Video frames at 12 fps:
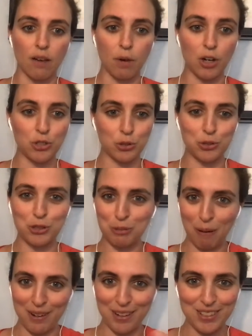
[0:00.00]
Our solutions
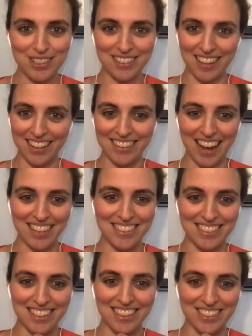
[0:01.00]
partners, like next
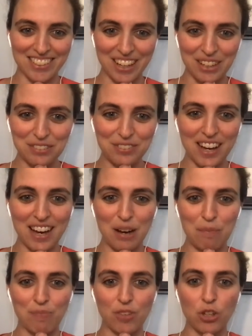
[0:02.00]
to me, yourself,
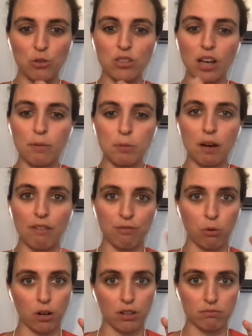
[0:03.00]
use HubSpot
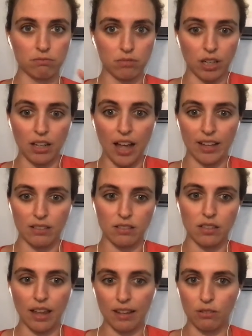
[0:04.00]
for their
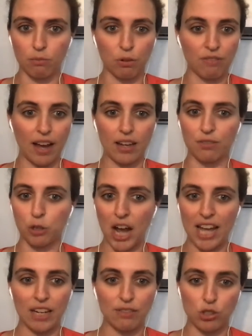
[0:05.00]
clients and provide a
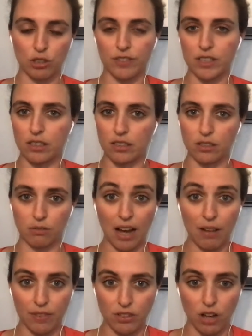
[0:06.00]
variety of services
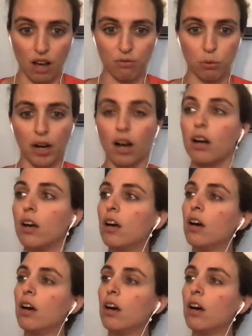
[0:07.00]
around the software.